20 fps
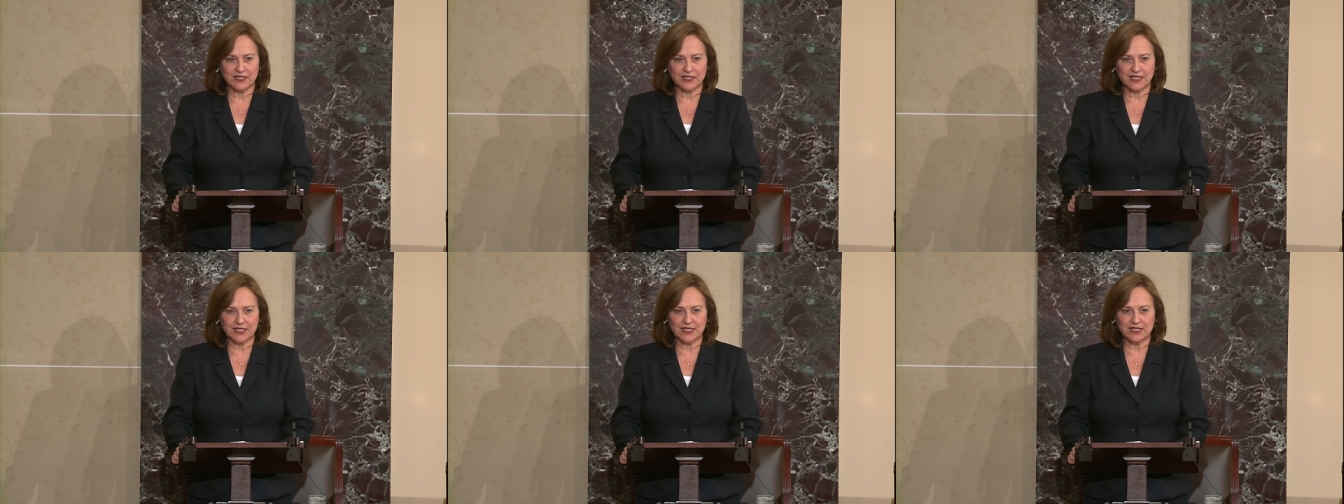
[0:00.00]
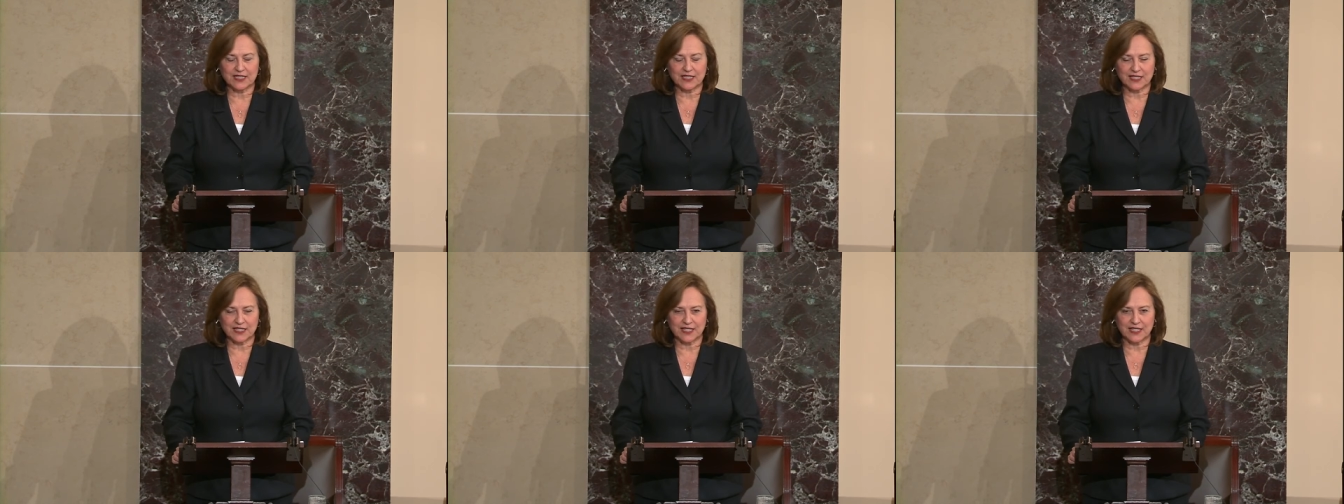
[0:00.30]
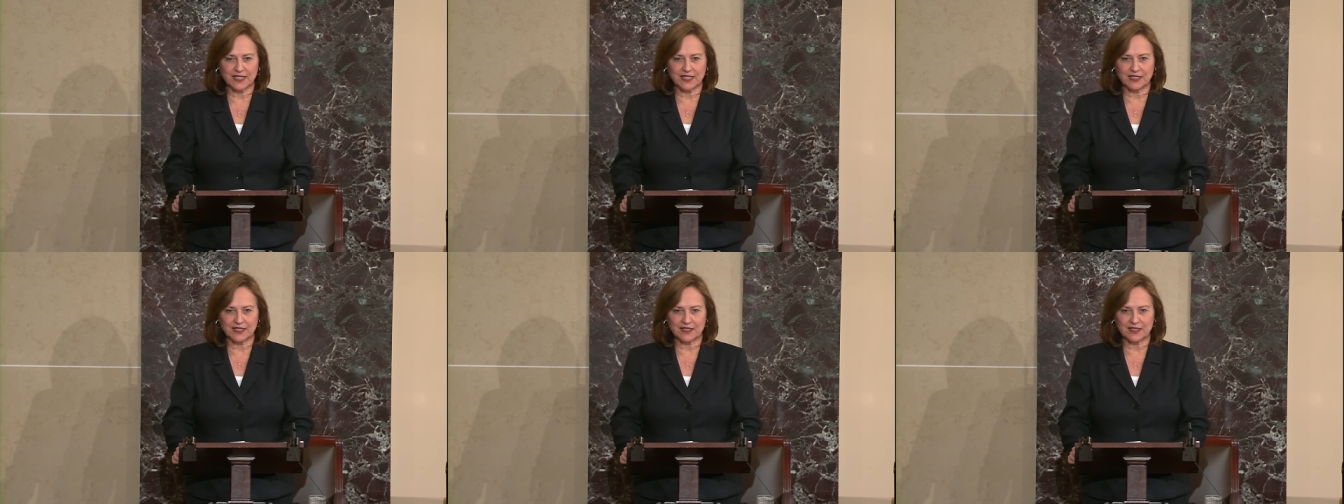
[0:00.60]

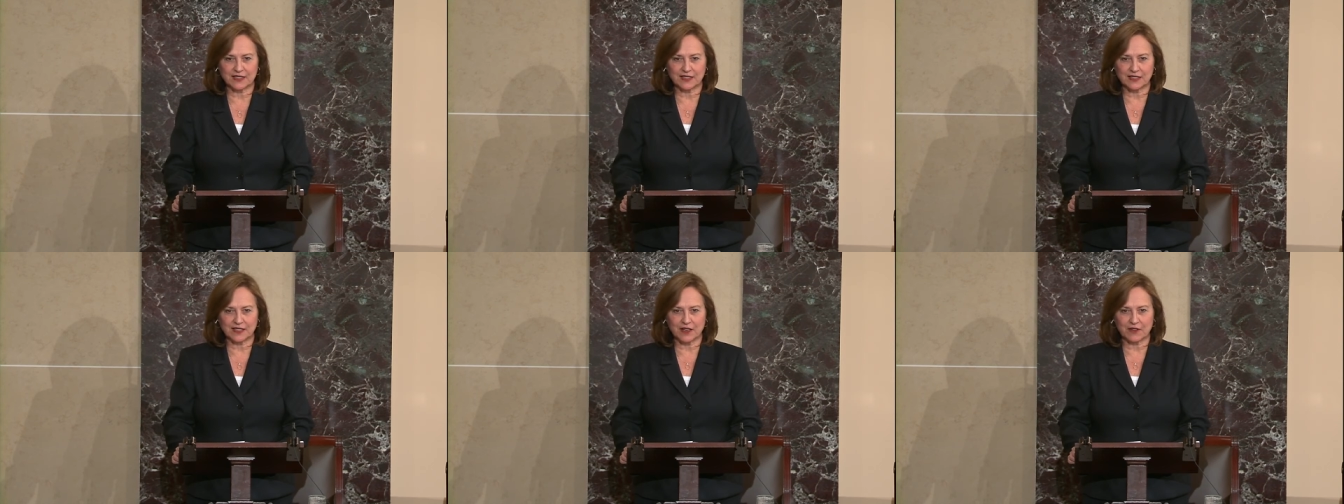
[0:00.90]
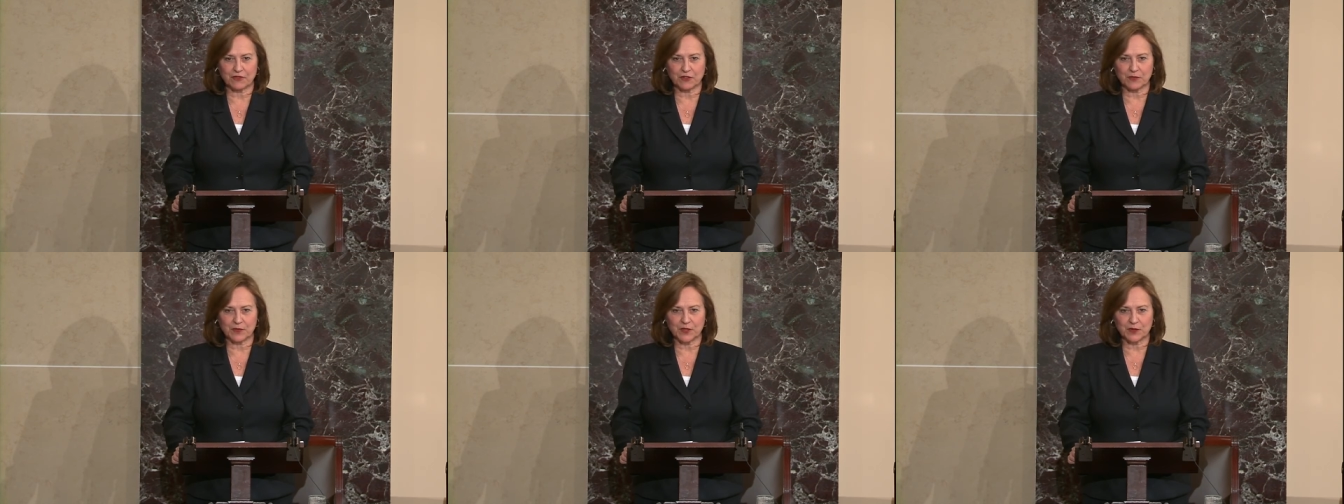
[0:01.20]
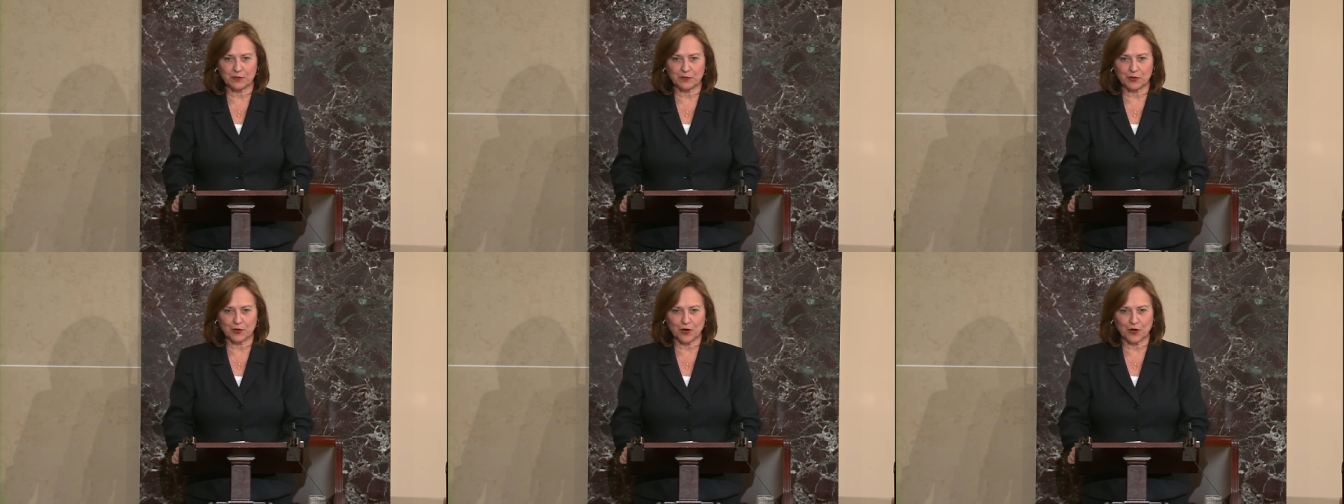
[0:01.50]
DC
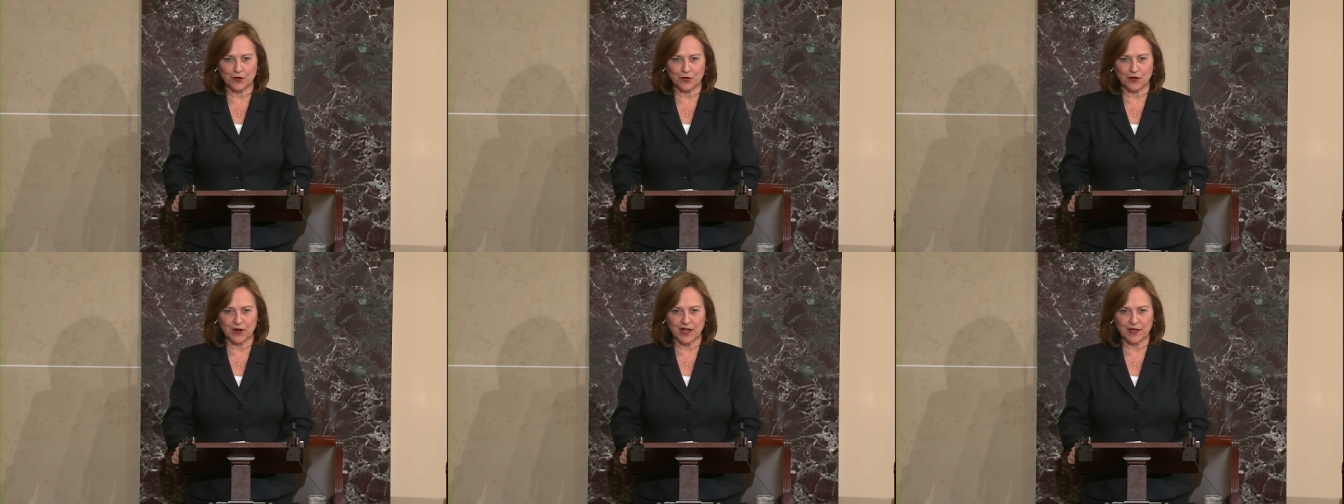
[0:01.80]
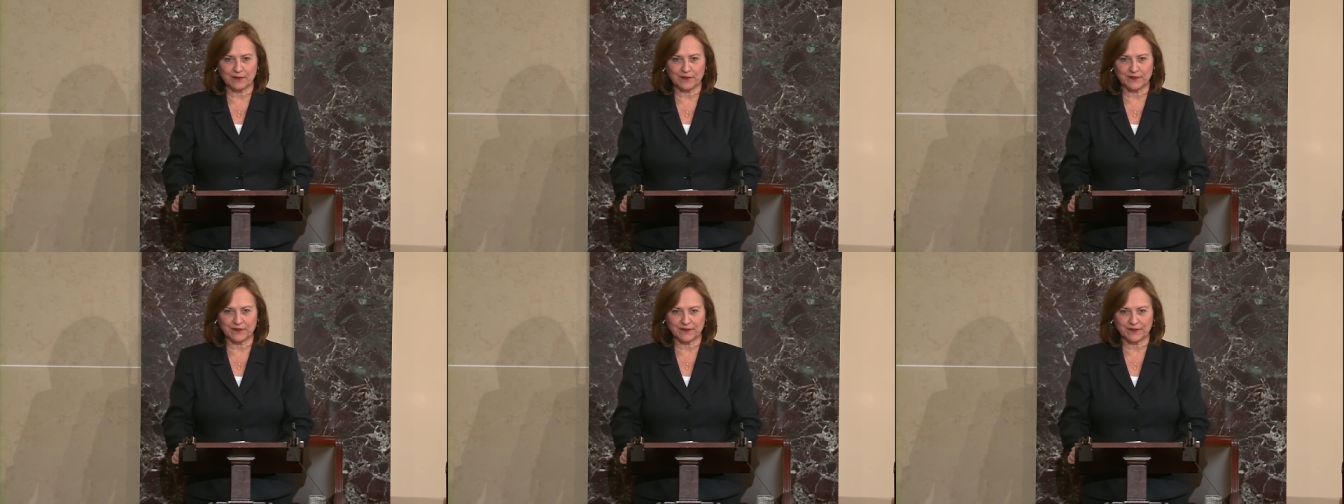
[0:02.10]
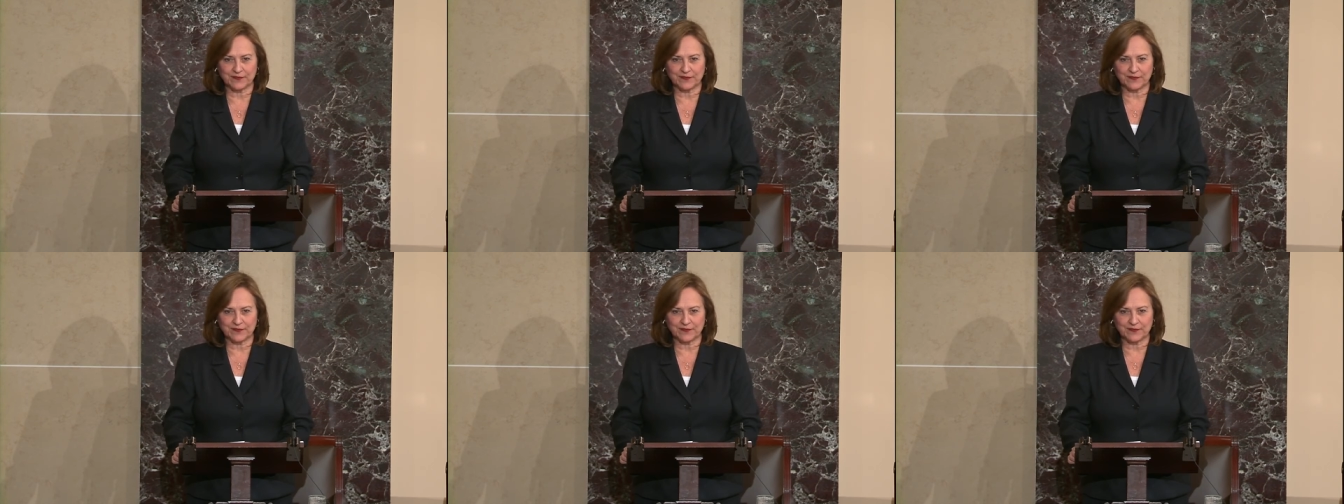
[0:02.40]
government program.